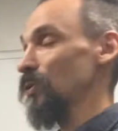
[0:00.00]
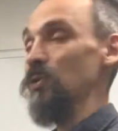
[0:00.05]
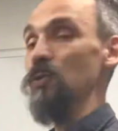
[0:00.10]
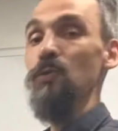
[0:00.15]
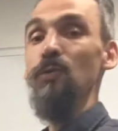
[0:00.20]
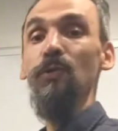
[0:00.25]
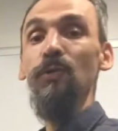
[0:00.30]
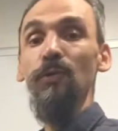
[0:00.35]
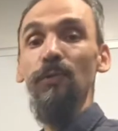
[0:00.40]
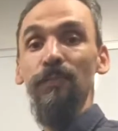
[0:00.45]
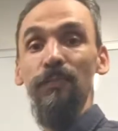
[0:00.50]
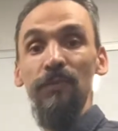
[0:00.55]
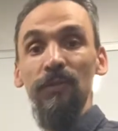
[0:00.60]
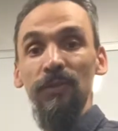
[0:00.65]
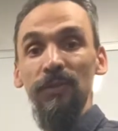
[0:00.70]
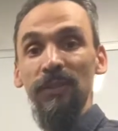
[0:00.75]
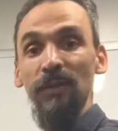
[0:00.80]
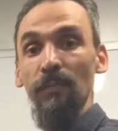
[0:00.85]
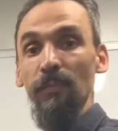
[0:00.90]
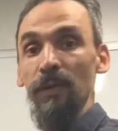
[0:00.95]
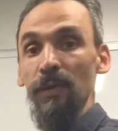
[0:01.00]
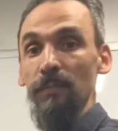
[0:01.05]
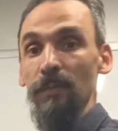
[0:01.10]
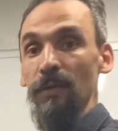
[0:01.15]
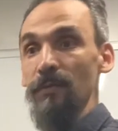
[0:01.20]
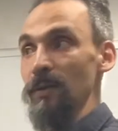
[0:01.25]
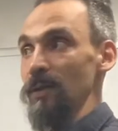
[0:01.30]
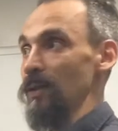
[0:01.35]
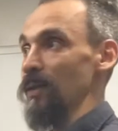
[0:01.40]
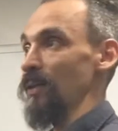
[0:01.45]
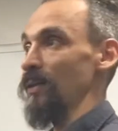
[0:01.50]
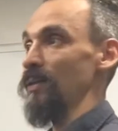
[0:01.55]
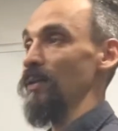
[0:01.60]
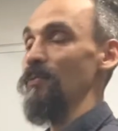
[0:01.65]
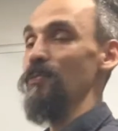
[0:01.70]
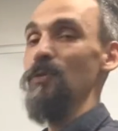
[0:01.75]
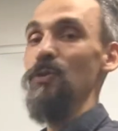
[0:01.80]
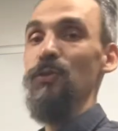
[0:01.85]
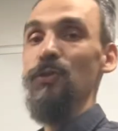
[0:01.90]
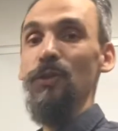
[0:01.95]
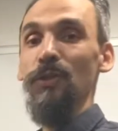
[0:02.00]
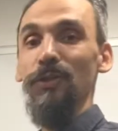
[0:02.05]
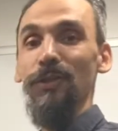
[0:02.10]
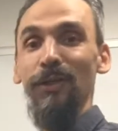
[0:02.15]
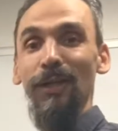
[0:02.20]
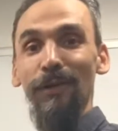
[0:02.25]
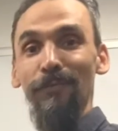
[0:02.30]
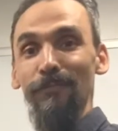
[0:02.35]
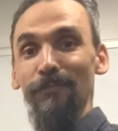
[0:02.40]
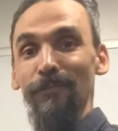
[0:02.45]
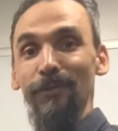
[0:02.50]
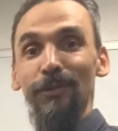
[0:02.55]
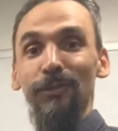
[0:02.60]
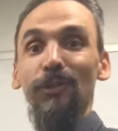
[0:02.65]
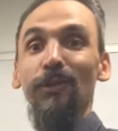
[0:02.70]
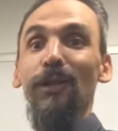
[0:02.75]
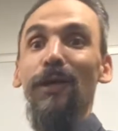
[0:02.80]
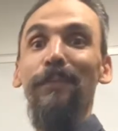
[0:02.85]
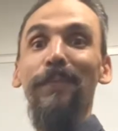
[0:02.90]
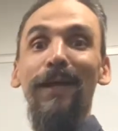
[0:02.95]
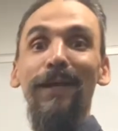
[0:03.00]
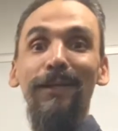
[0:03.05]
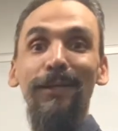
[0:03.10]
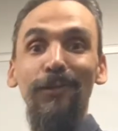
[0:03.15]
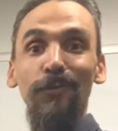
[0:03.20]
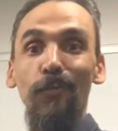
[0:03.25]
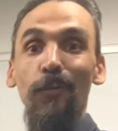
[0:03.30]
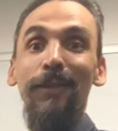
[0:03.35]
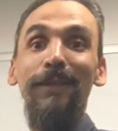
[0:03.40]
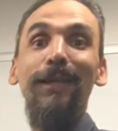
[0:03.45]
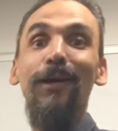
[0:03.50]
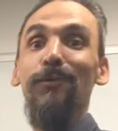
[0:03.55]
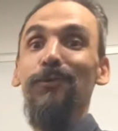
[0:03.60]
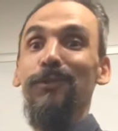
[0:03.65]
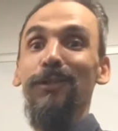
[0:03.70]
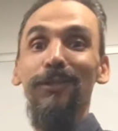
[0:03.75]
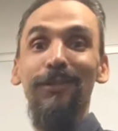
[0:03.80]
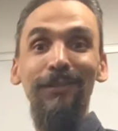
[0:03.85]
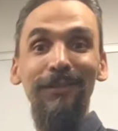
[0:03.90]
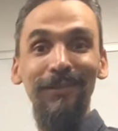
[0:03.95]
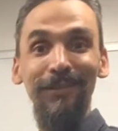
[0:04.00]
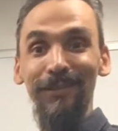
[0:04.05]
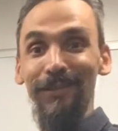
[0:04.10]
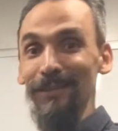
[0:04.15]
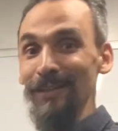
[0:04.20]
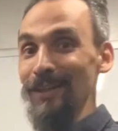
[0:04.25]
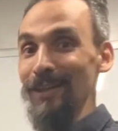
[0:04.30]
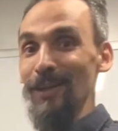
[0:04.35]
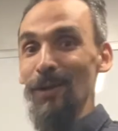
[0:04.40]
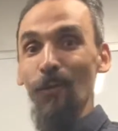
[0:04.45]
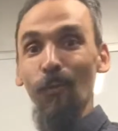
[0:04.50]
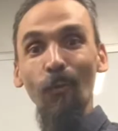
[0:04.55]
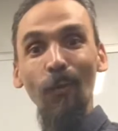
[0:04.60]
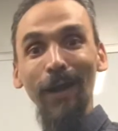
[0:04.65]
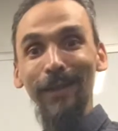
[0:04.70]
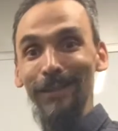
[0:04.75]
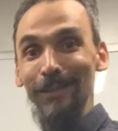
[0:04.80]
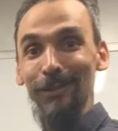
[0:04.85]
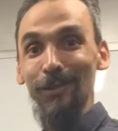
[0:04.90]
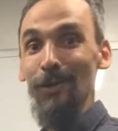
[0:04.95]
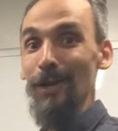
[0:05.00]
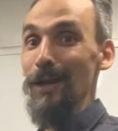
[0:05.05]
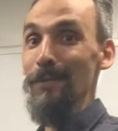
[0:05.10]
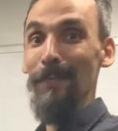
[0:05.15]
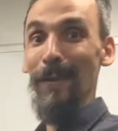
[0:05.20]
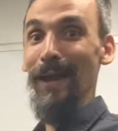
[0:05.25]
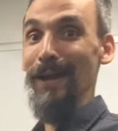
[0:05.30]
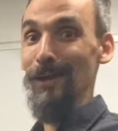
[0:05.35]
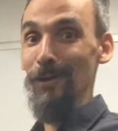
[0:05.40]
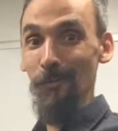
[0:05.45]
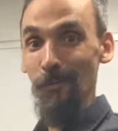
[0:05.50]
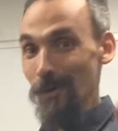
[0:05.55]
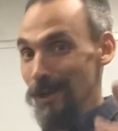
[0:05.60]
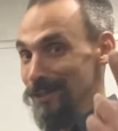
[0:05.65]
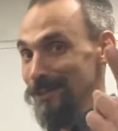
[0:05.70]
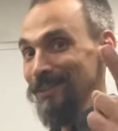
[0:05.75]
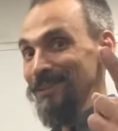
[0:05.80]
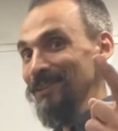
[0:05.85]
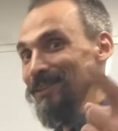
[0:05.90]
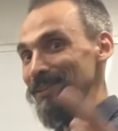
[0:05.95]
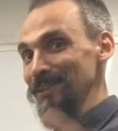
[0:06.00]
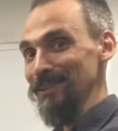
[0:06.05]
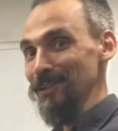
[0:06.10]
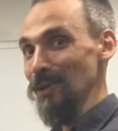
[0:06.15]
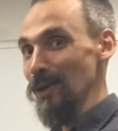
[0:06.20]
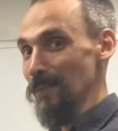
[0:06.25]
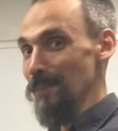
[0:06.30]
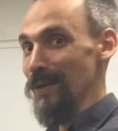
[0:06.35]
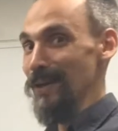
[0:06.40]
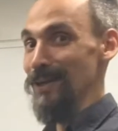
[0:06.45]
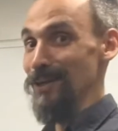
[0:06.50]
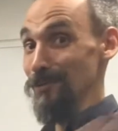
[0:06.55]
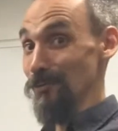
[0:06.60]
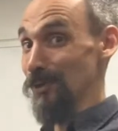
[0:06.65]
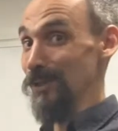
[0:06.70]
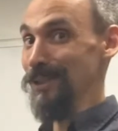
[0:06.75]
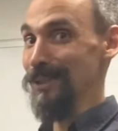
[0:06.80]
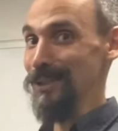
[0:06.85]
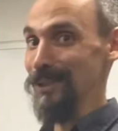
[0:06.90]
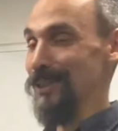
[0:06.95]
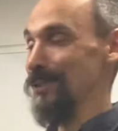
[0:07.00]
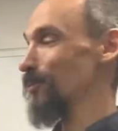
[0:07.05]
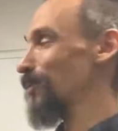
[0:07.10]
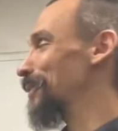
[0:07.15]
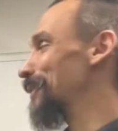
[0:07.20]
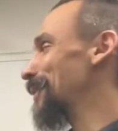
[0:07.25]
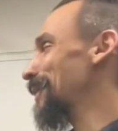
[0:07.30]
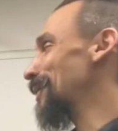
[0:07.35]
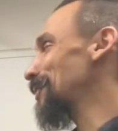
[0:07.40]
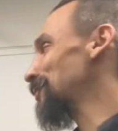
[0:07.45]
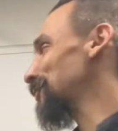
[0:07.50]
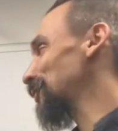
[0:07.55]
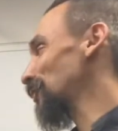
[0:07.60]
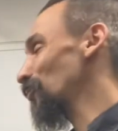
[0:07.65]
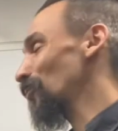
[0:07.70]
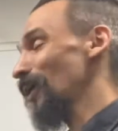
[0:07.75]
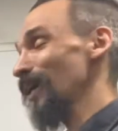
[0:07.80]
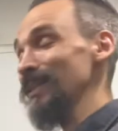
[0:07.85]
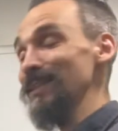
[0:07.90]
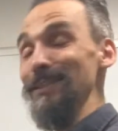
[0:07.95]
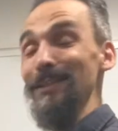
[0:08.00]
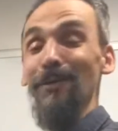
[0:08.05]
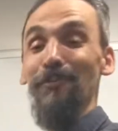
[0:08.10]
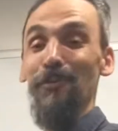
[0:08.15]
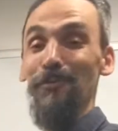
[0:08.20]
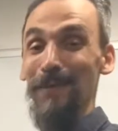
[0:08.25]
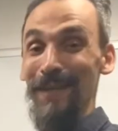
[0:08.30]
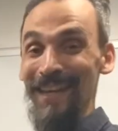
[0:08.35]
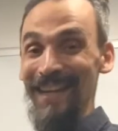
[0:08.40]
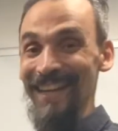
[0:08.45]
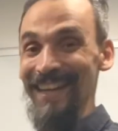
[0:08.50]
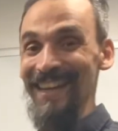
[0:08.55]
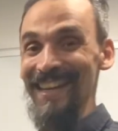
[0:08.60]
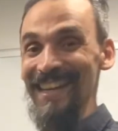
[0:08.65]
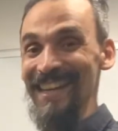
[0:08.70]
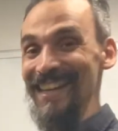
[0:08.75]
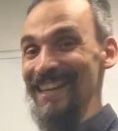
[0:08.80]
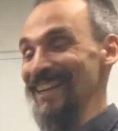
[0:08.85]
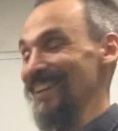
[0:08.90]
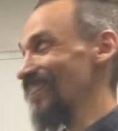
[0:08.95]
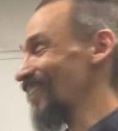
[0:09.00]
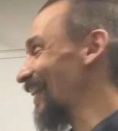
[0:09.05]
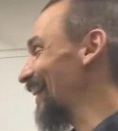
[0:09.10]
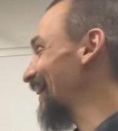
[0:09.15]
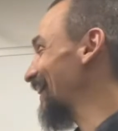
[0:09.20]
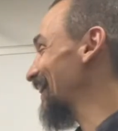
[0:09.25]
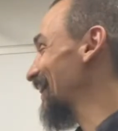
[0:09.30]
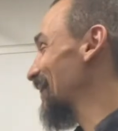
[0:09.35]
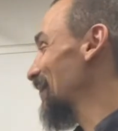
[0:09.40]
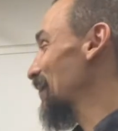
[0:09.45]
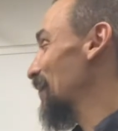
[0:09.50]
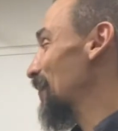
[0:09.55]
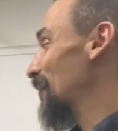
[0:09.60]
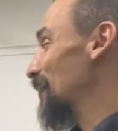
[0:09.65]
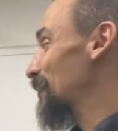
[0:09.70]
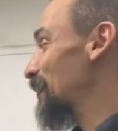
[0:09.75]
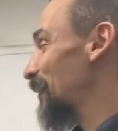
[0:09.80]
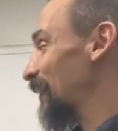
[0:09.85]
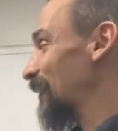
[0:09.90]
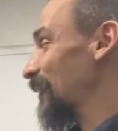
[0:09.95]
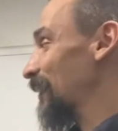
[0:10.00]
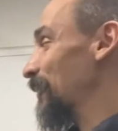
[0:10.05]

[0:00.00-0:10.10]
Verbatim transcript: to put something, maybe in the future you have a solar panel, 1000 watts solar panel, one solar panel 1000 watts, that would be great. But